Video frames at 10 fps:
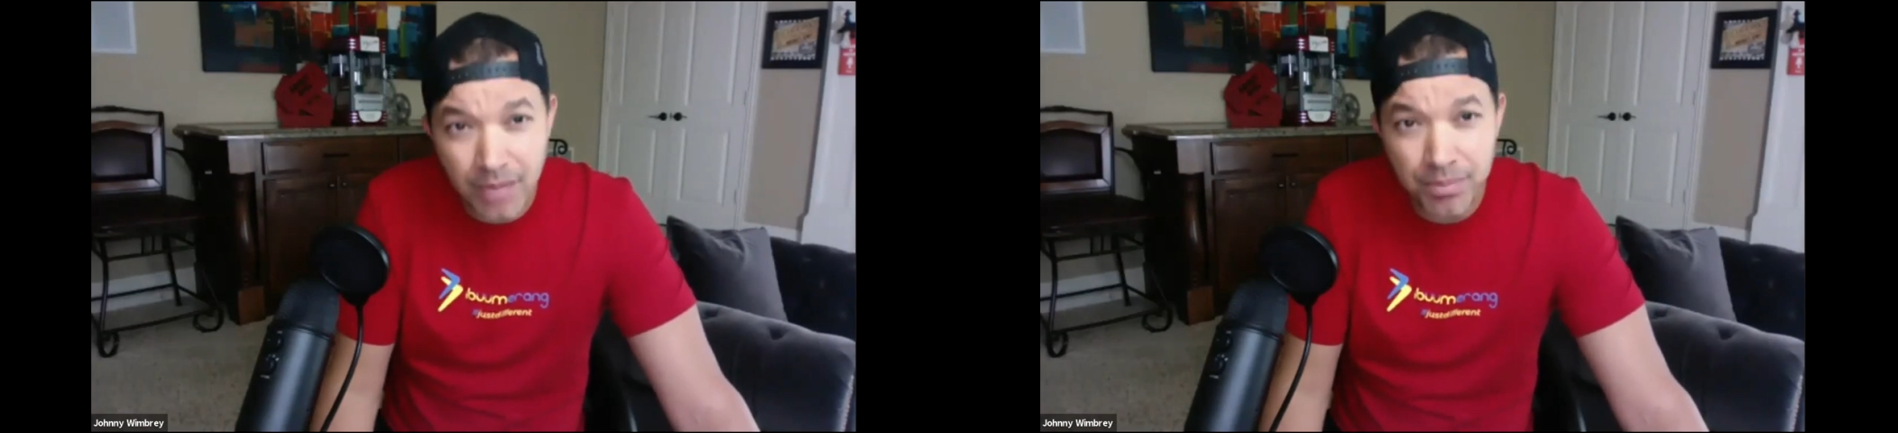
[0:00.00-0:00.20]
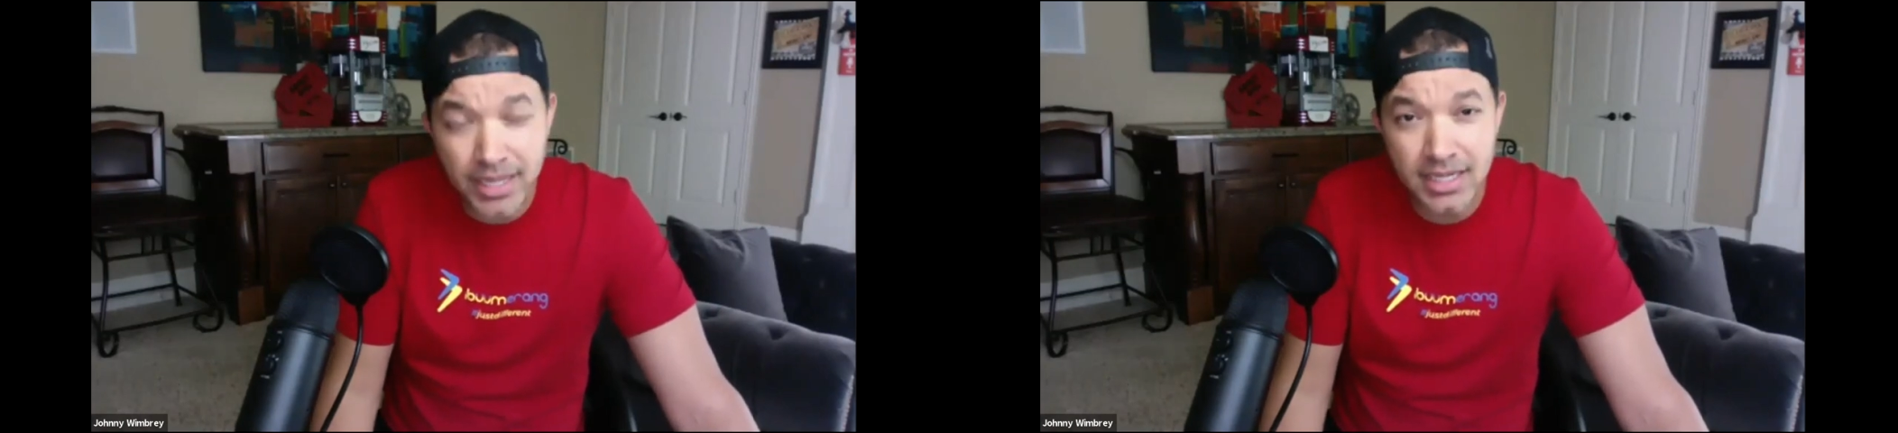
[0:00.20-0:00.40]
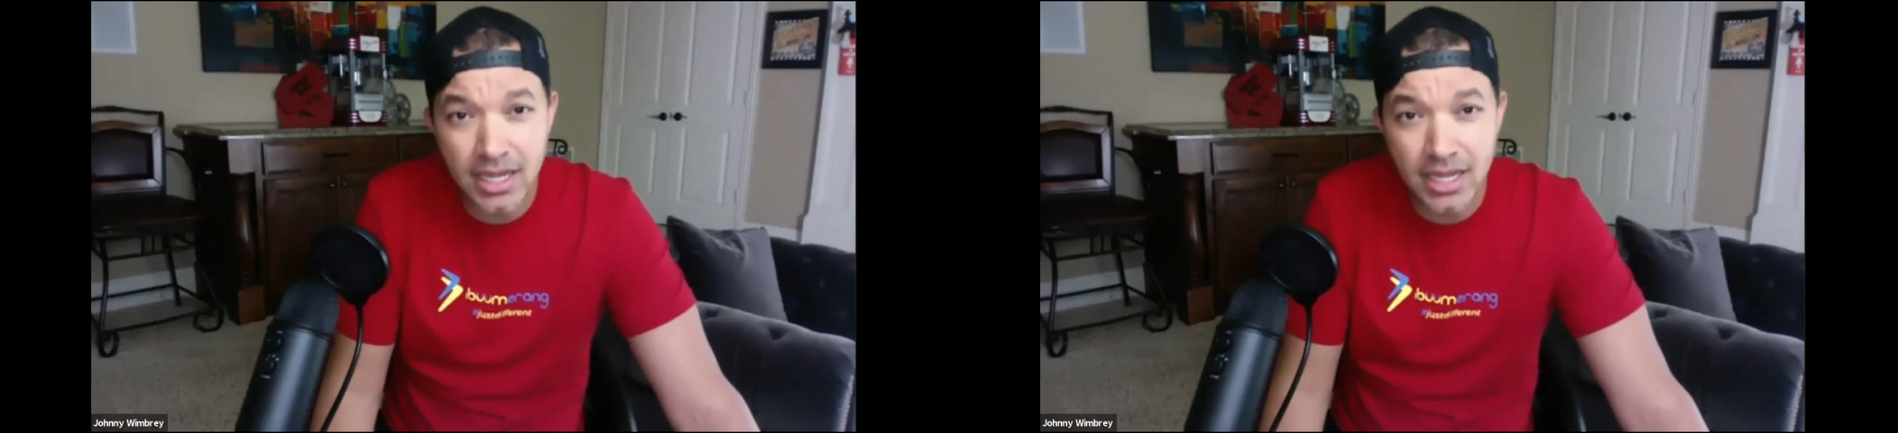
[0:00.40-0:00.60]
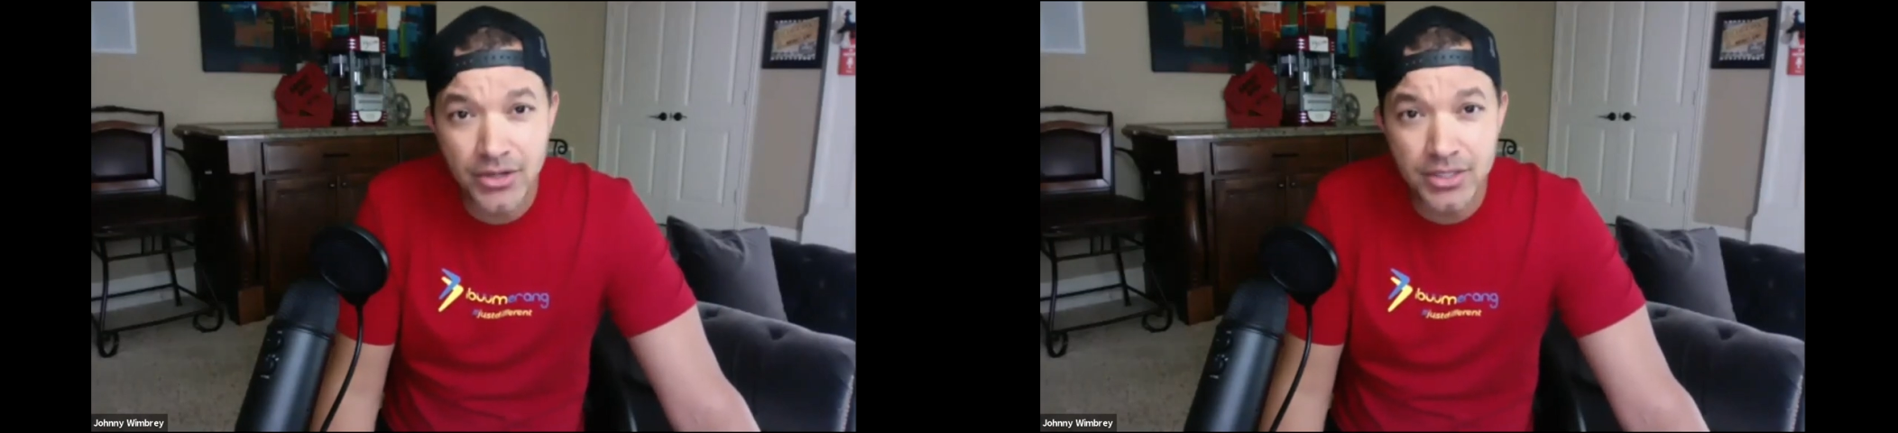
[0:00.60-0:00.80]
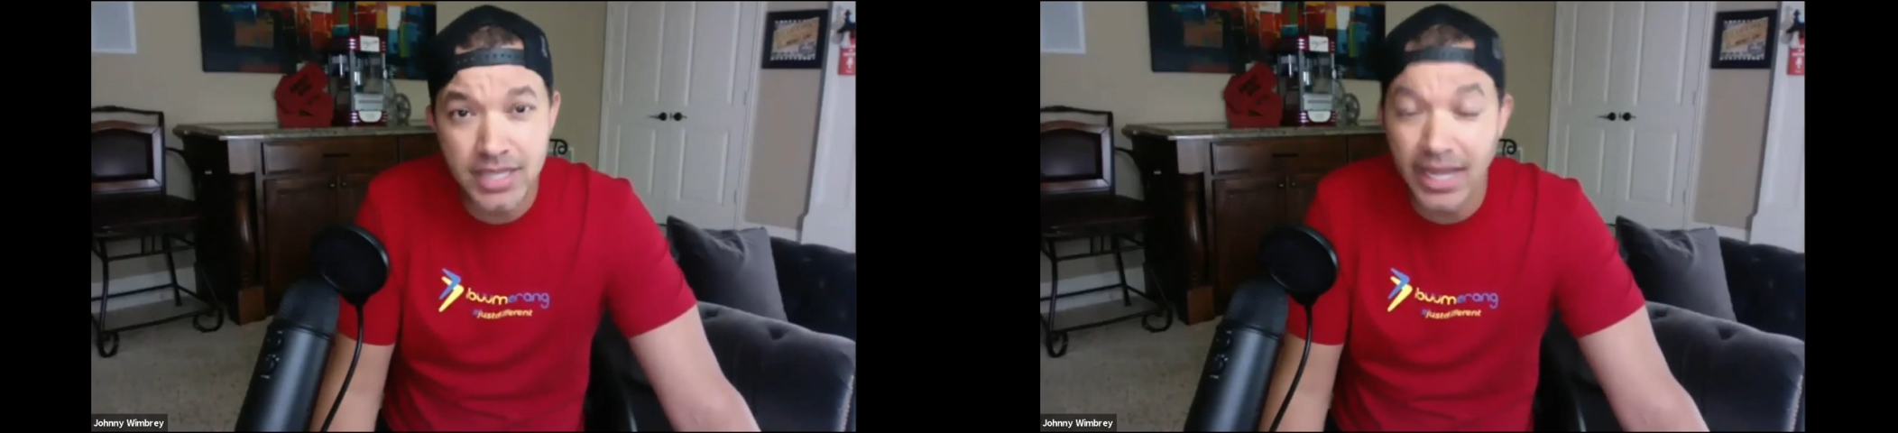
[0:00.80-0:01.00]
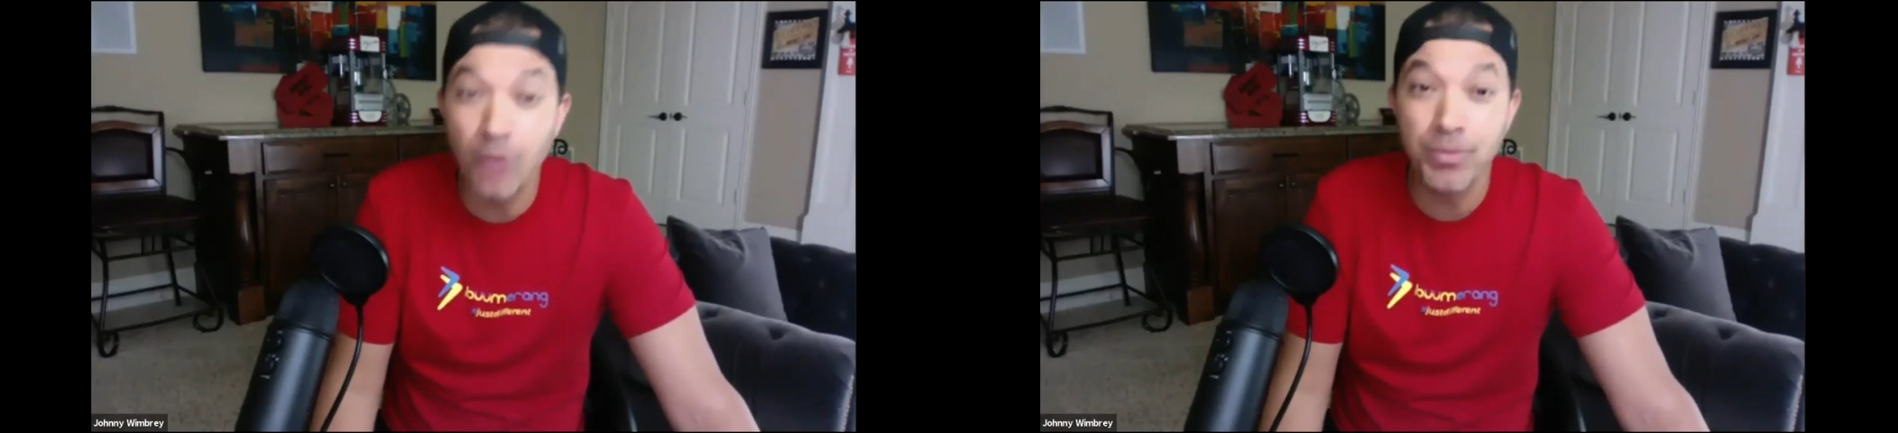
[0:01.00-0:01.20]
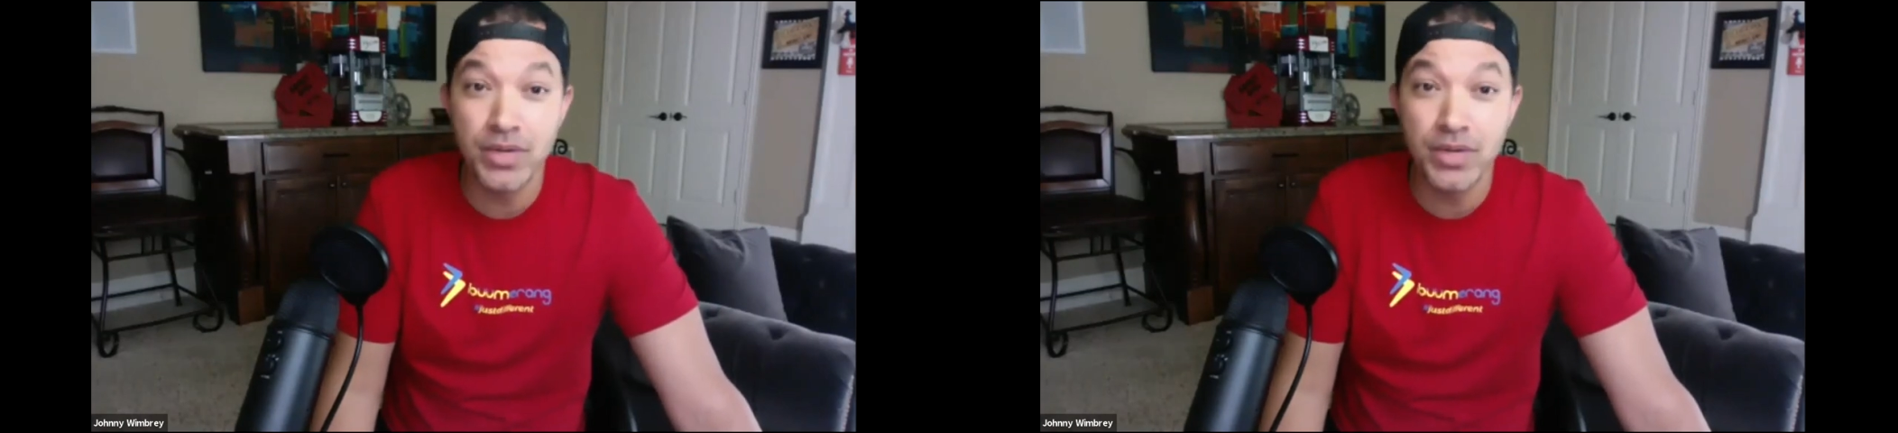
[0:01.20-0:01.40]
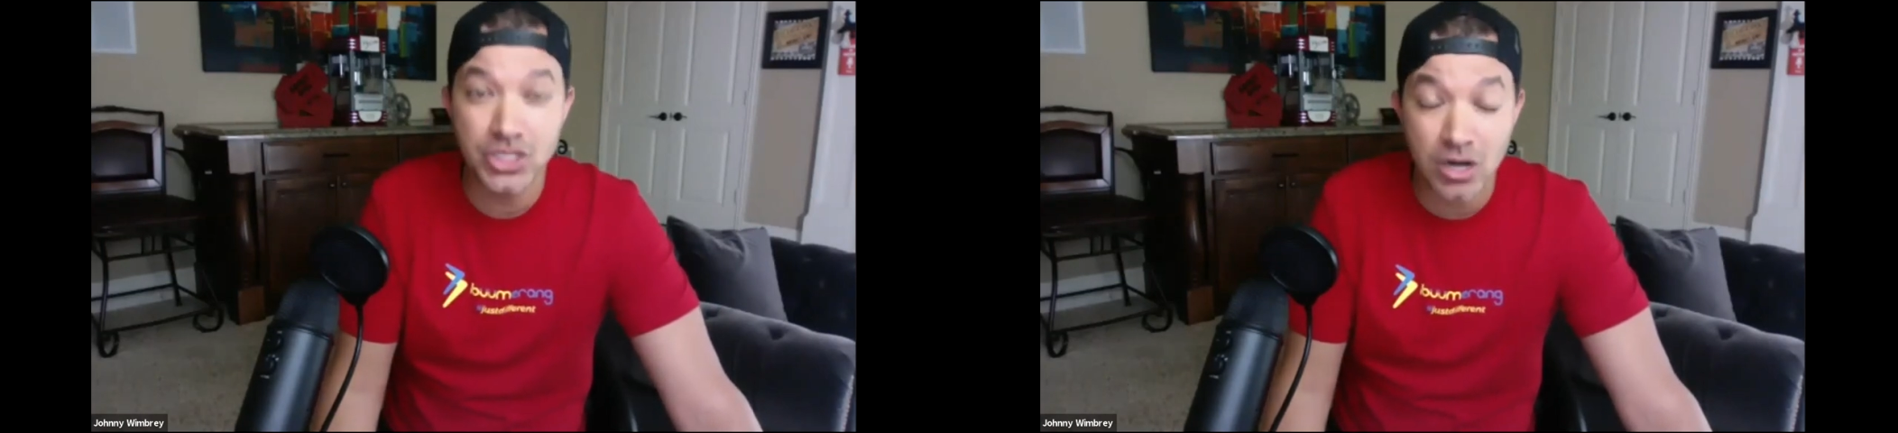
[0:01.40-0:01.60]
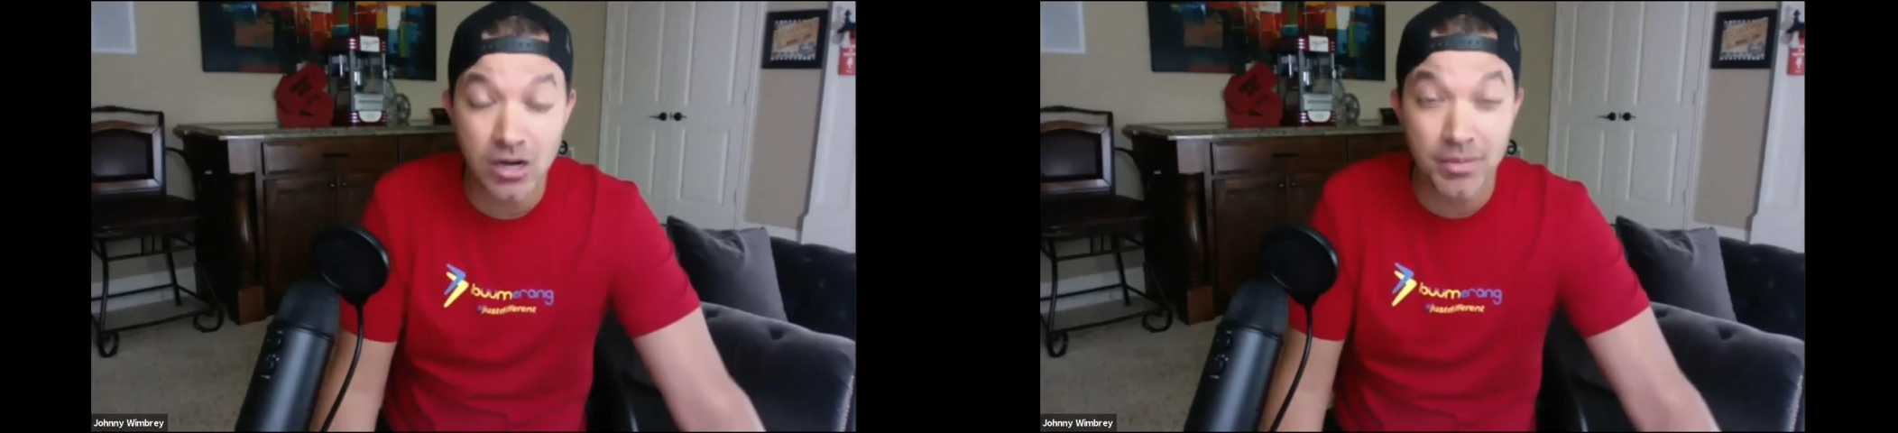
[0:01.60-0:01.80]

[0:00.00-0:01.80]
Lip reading: plan together to help you get started,